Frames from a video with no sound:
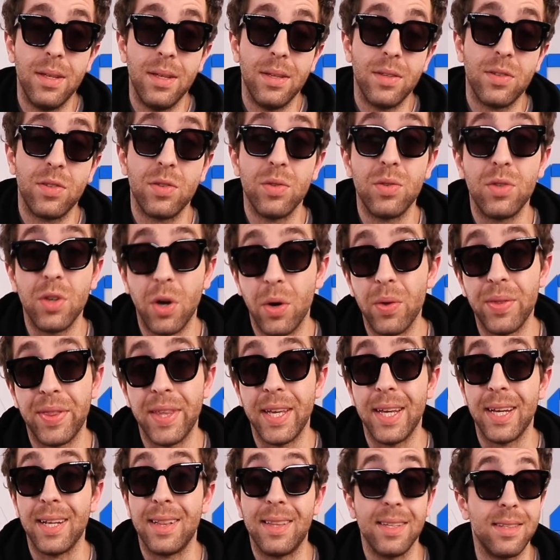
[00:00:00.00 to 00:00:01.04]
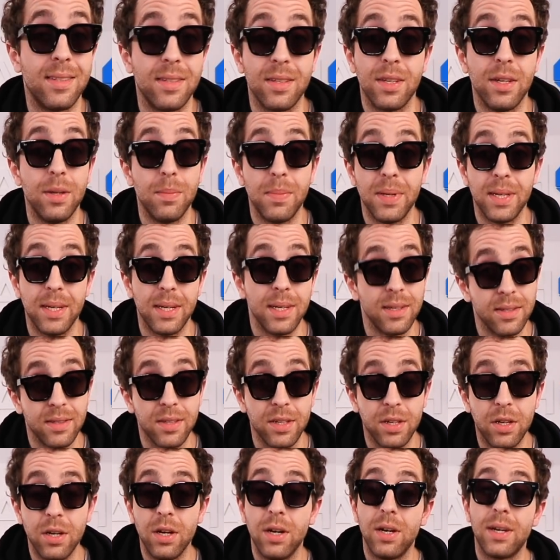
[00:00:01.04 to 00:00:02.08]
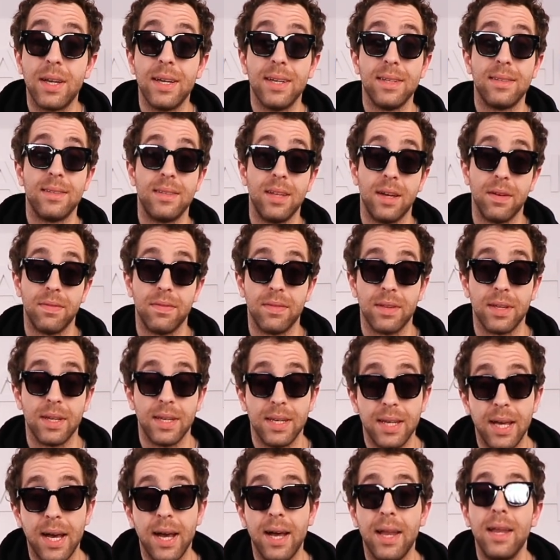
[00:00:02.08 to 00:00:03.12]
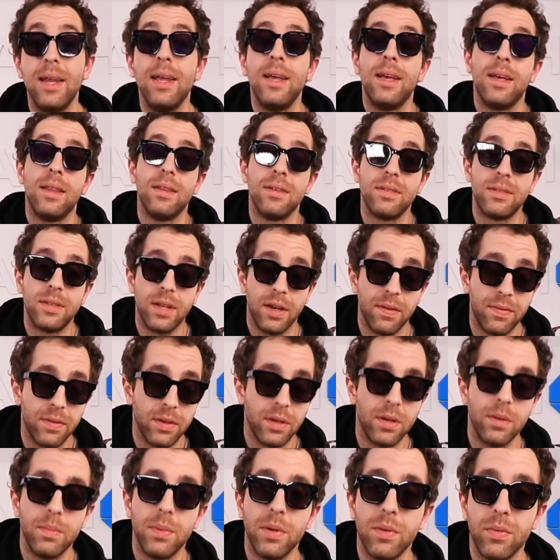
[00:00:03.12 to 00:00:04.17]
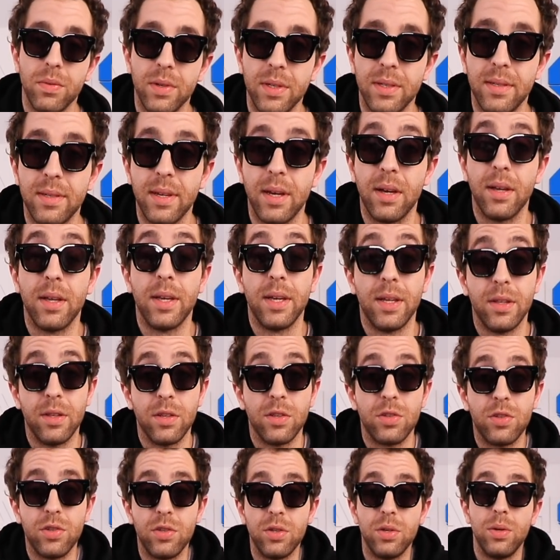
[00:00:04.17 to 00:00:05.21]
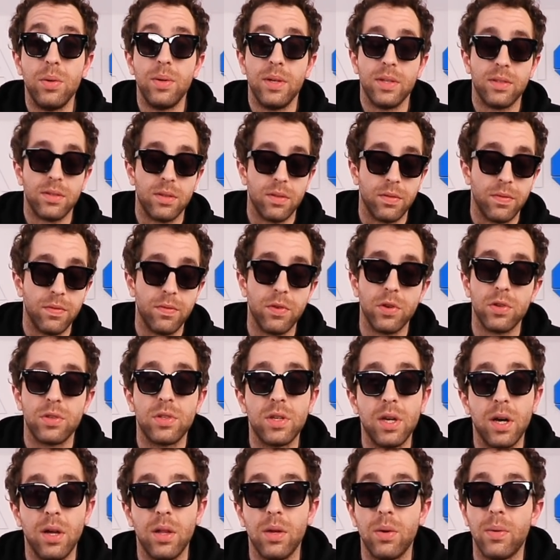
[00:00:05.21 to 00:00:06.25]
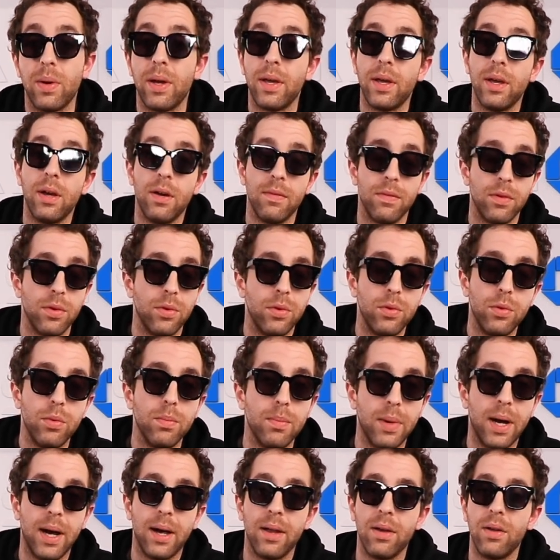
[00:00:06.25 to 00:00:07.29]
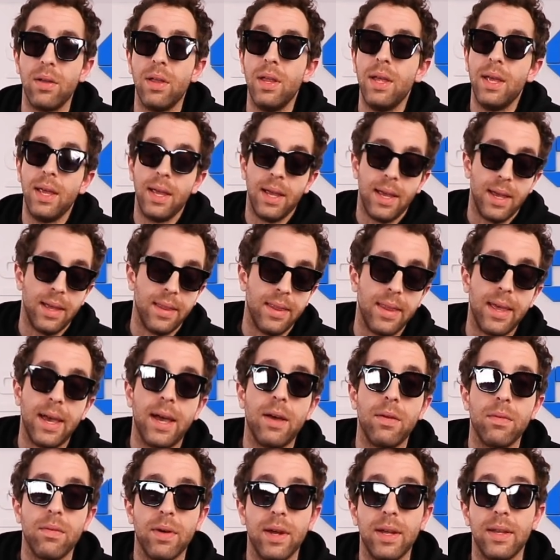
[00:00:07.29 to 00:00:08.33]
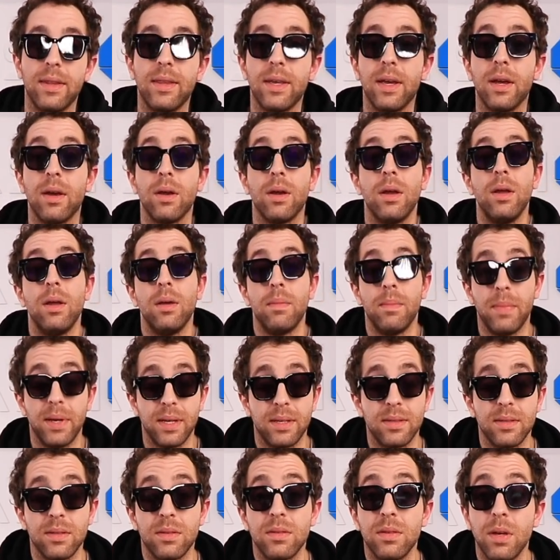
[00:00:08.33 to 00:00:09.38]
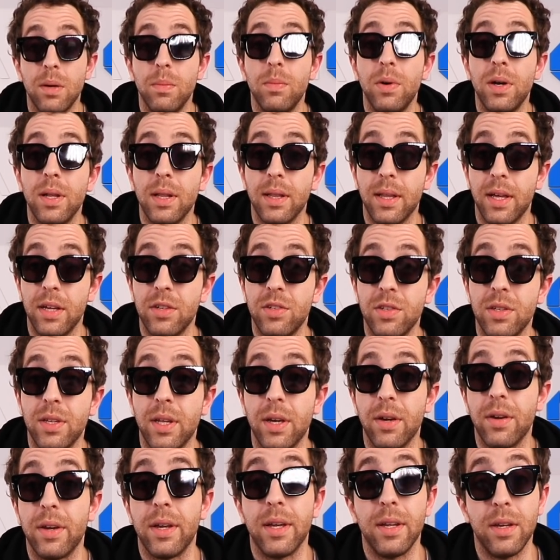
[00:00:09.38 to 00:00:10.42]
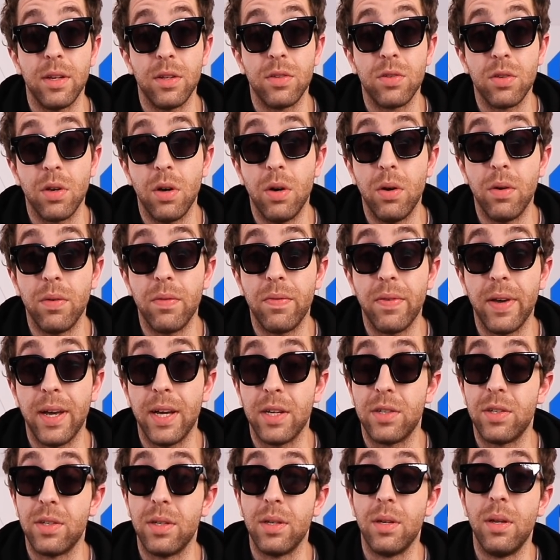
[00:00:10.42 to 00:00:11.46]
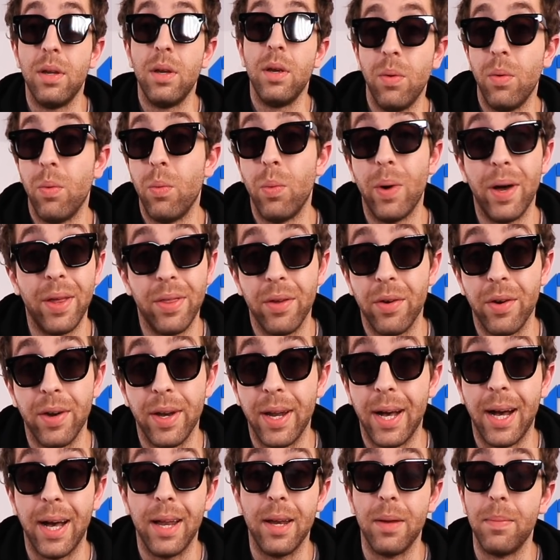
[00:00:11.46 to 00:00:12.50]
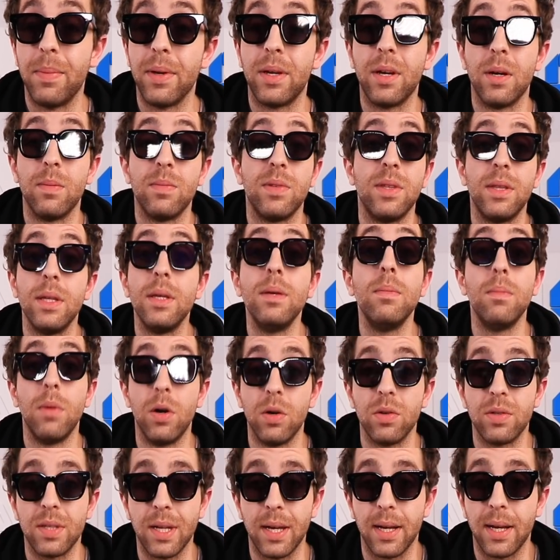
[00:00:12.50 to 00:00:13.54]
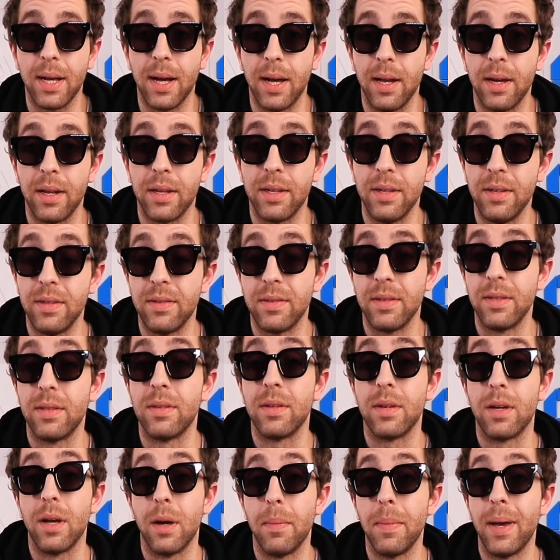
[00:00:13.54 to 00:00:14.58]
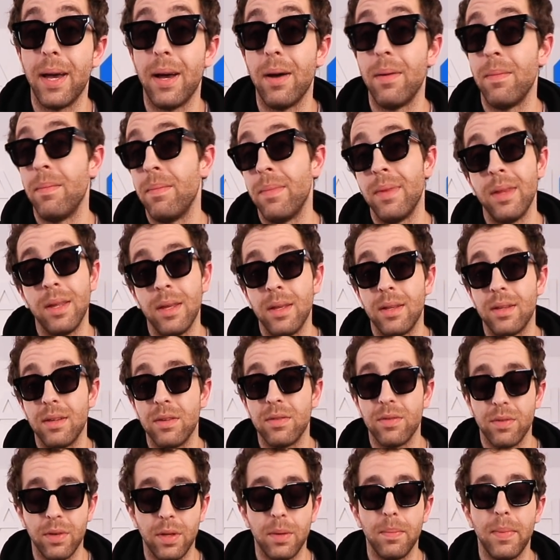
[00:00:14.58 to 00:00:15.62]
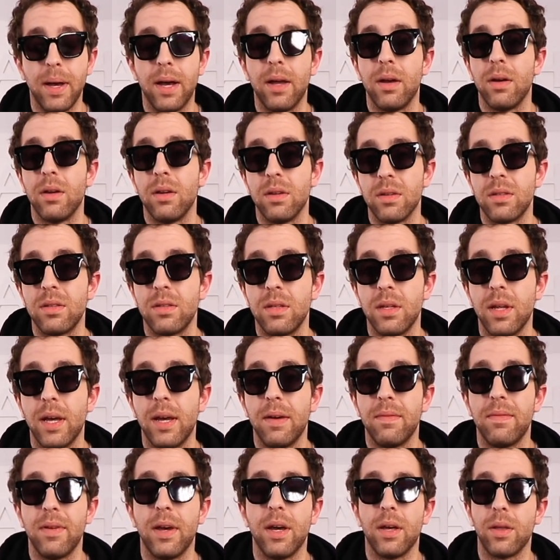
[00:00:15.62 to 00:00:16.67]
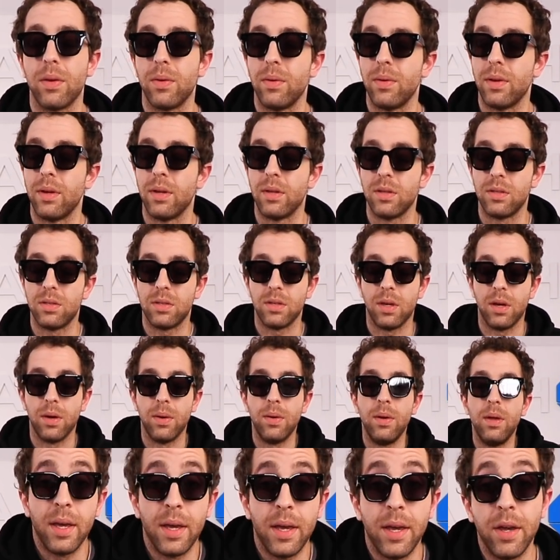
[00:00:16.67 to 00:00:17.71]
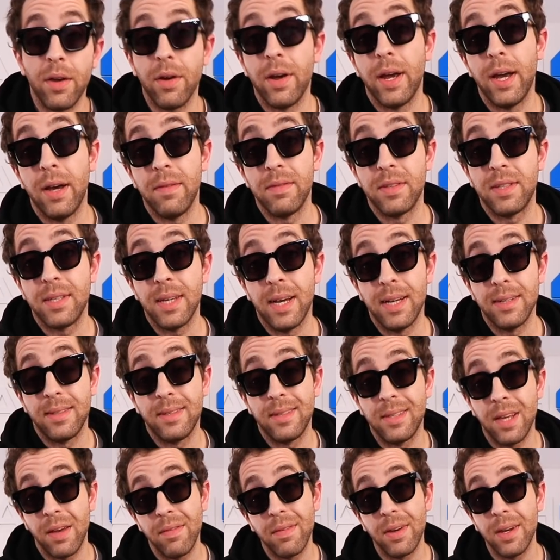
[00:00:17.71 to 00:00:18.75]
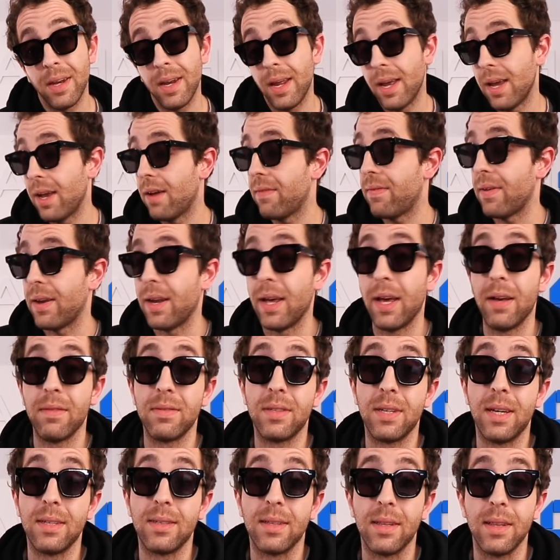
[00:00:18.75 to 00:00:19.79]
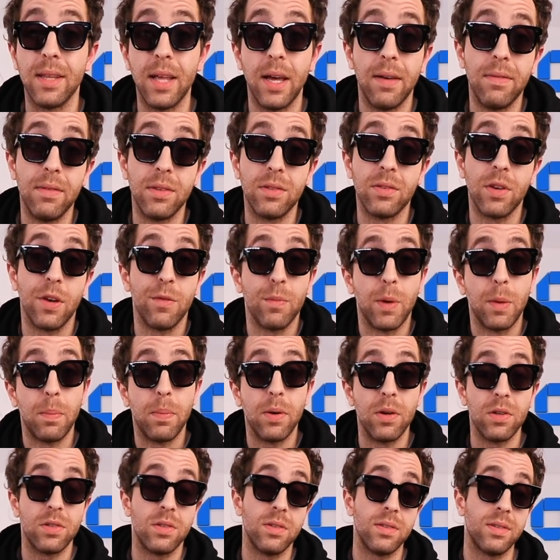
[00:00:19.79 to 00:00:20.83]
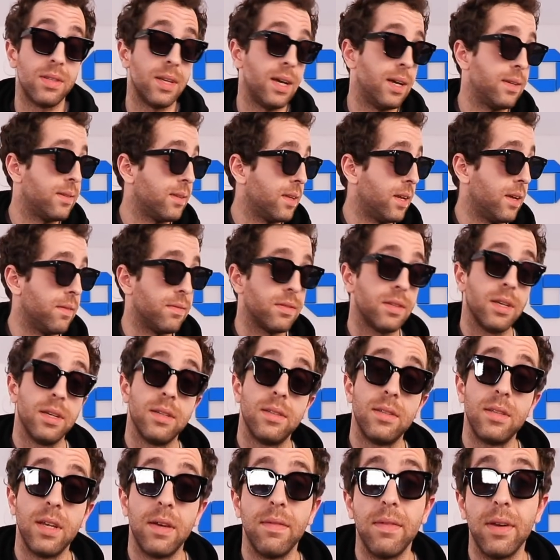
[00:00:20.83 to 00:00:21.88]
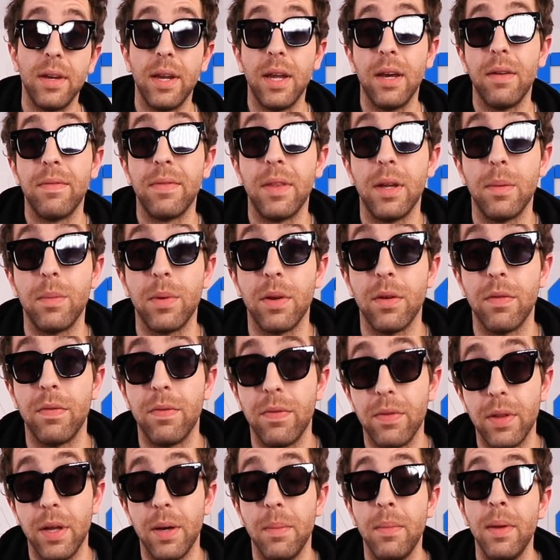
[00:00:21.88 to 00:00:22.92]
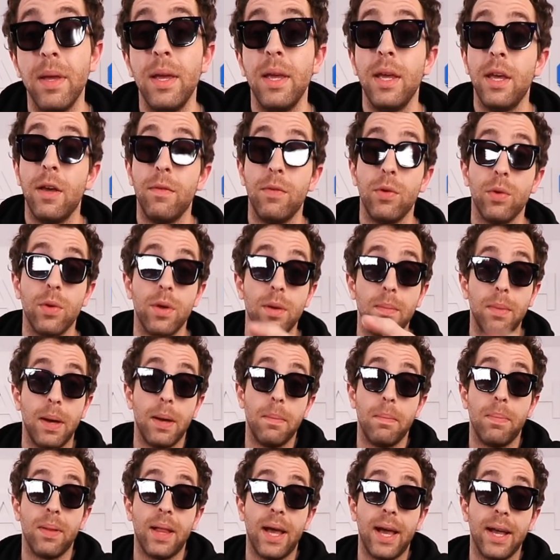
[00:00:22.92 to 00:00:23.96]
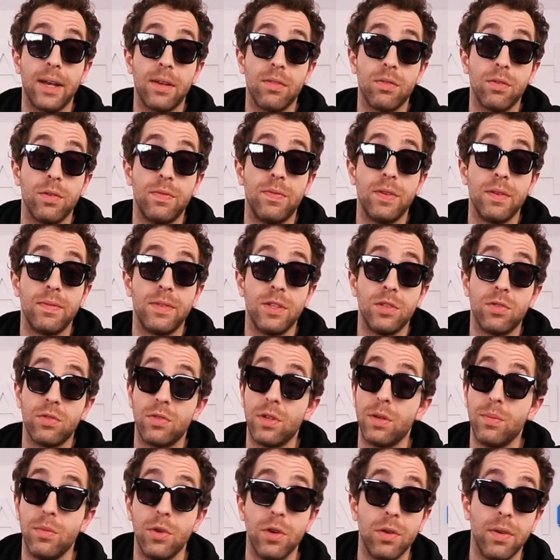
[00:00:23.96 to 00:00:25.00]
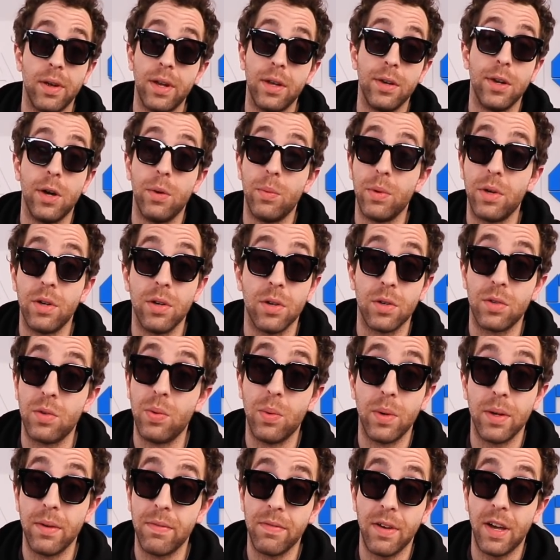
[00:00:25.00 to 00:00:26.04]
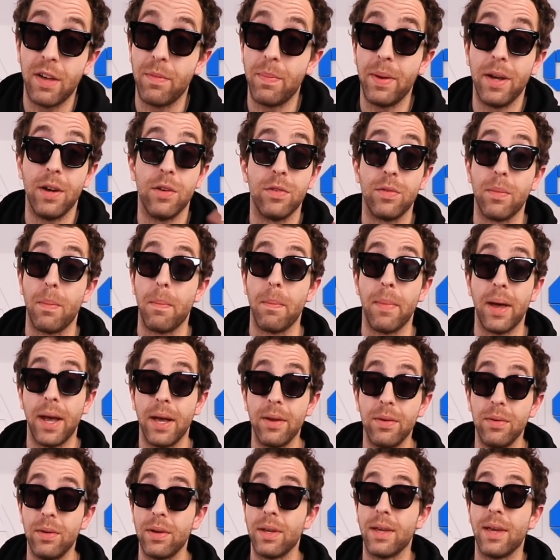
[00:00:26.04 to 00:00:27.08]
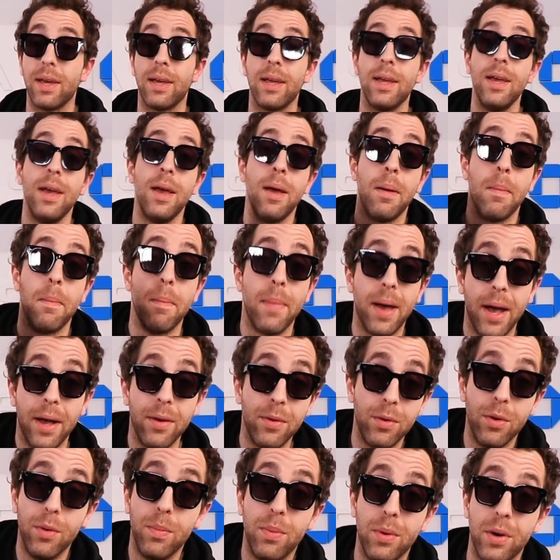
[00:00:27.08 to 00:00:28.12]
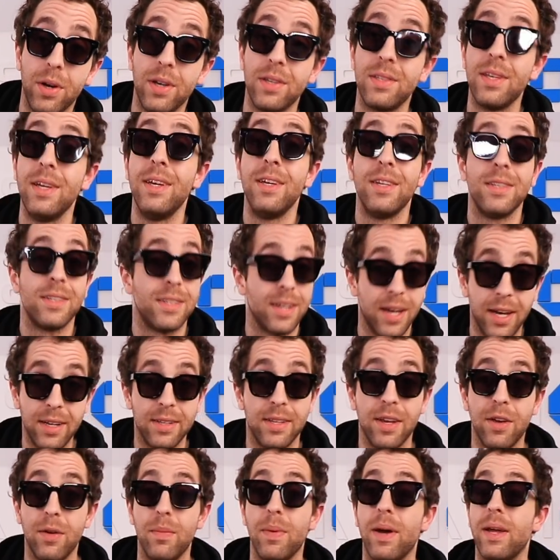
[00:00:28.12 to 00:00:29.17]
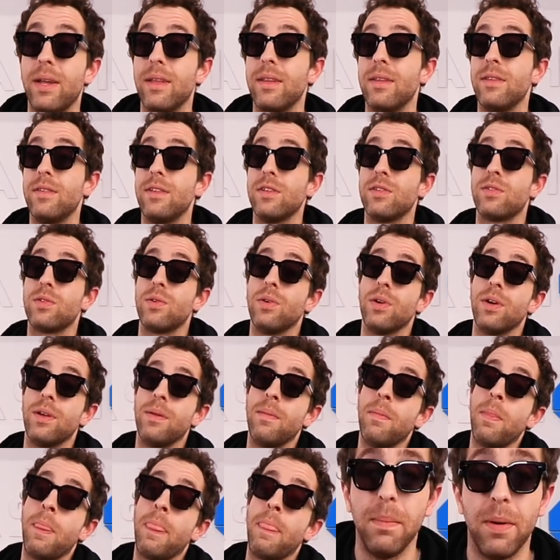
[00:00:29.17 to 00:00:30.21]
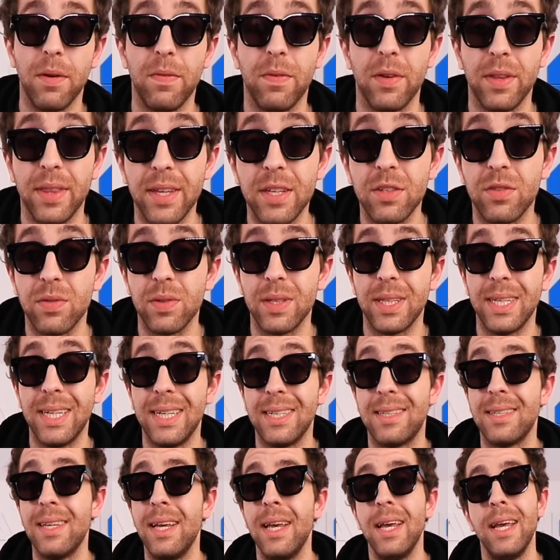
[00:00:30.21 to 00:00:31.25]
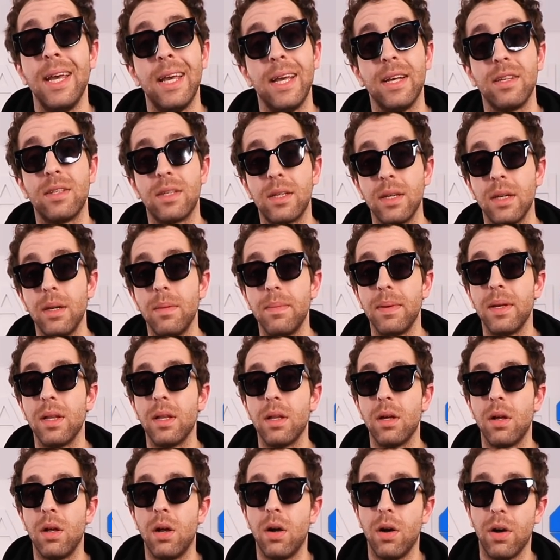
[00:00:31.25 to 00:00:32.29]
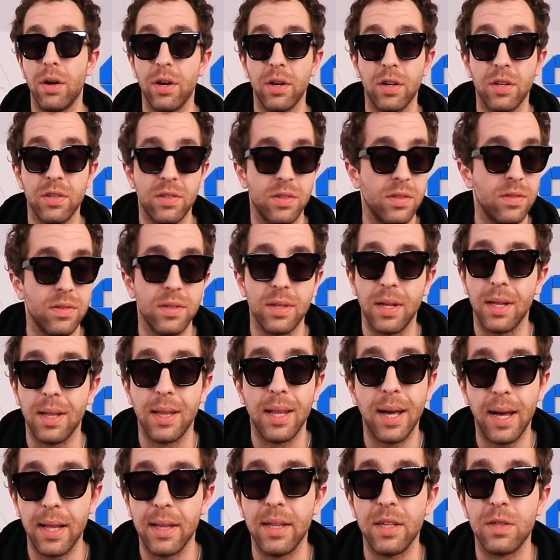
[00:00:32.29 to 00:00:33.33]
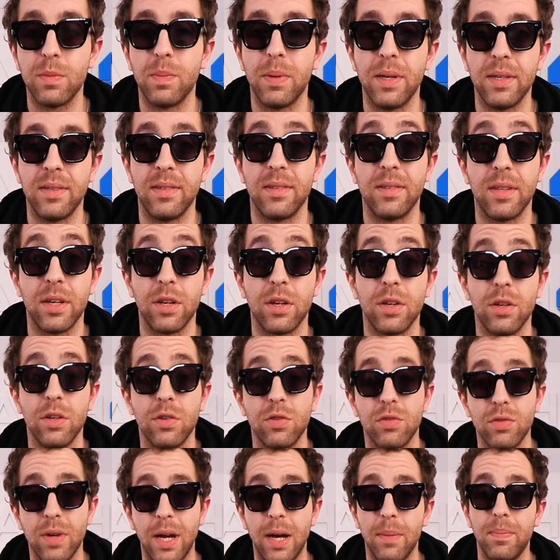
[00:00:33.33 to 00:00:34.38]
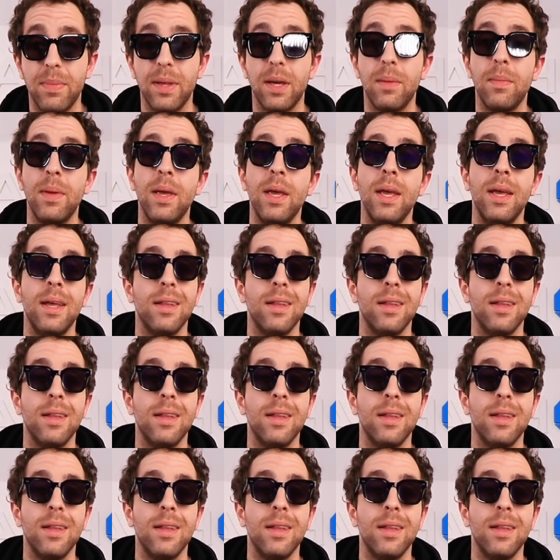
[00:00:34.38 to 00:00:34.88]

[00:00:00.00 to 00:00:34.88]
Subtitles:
So don't think this is gonna be an easy cook. It's definitely not. And there's definitely gonna be resale in the shoe. It's the first colorway of a new model. And that right there makes it somewhat legendary in its own fashion. Whether or not it becomes the most iconic Yeezy to come out, doesn't really matter. It'll still have value in it. So here I have a size 7.5 and I have a size 11. So I have my personal size and I have a size 7.5 that I'm gonna flip. If you're in my black 350 stream, you already know we cooked 25 pairs. Manual gang, manual boys. Shout out to everybody in the Discord. But for this release, it's gonna be a little harder because there's a lot less places that are gonna drop them.